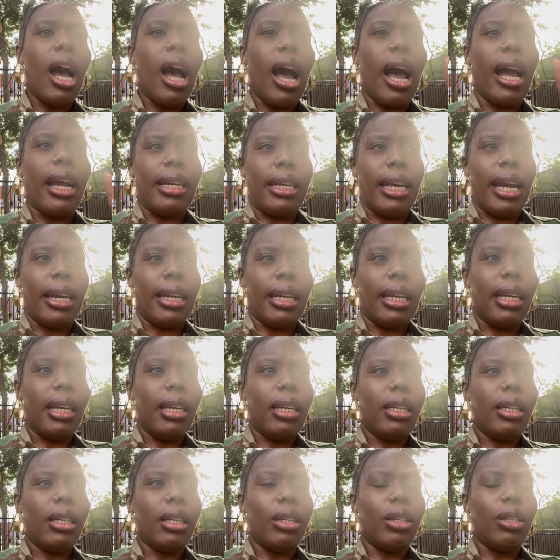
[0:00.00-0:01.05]
I get
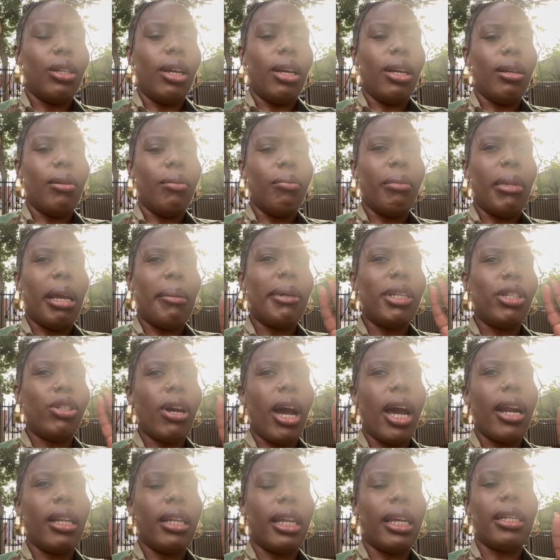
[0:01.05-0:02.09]
it. Maybe
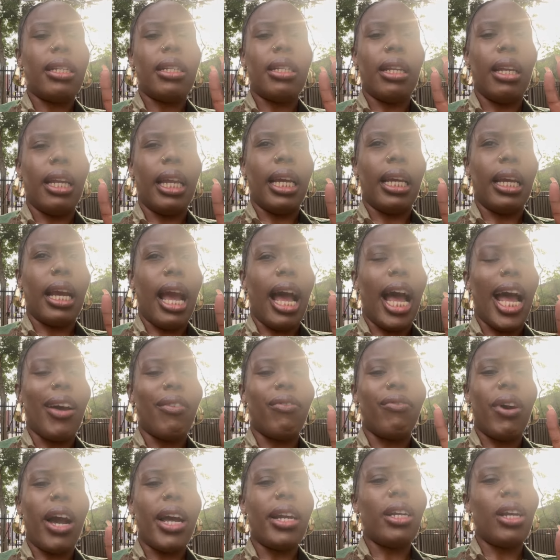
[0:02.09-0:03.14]
try to like
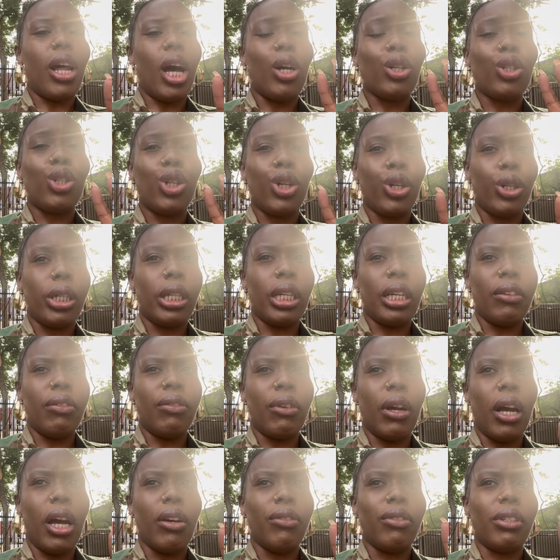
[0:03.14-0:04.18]
find an alternative
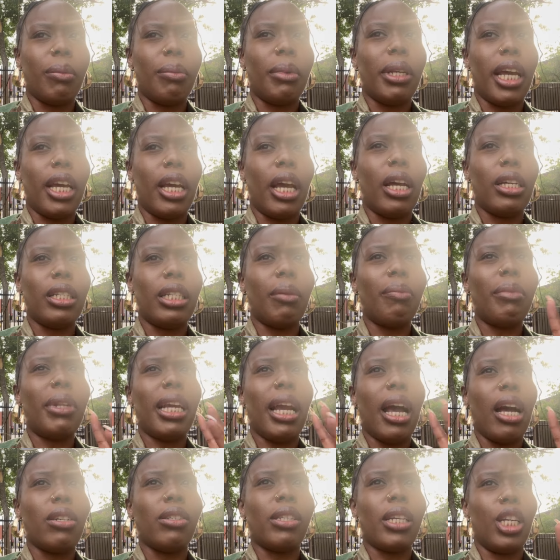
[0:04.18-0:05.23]
of
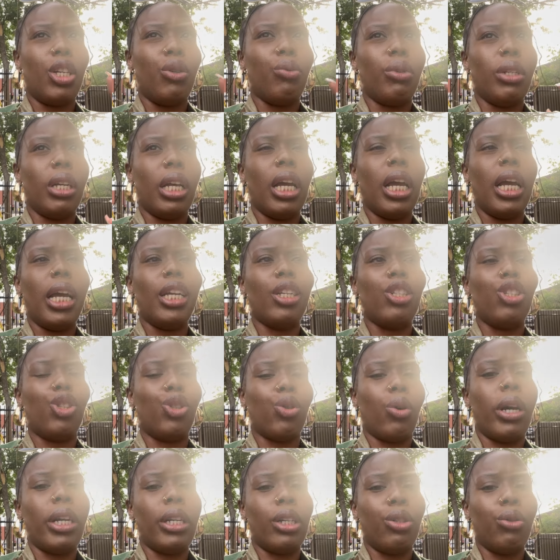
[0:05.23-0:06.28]
something else that you would
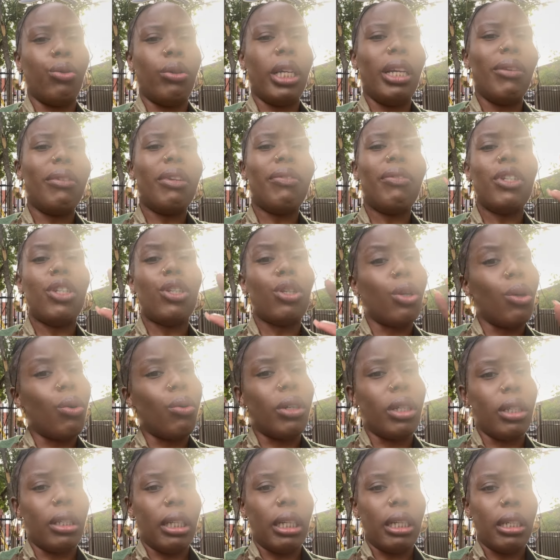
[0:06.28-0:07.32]
enjoy to do, even if it's
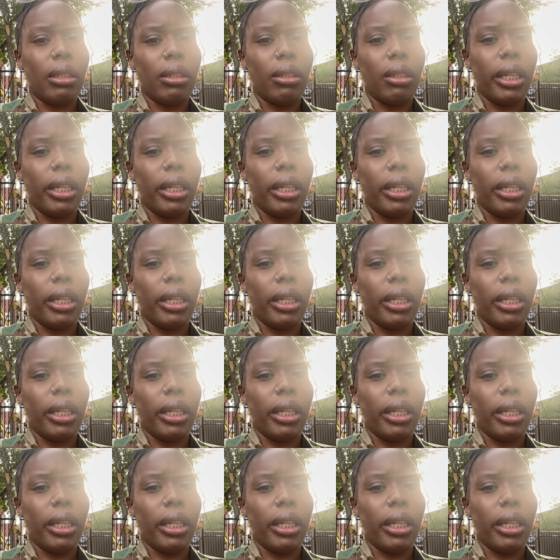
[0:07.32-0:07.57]
locally.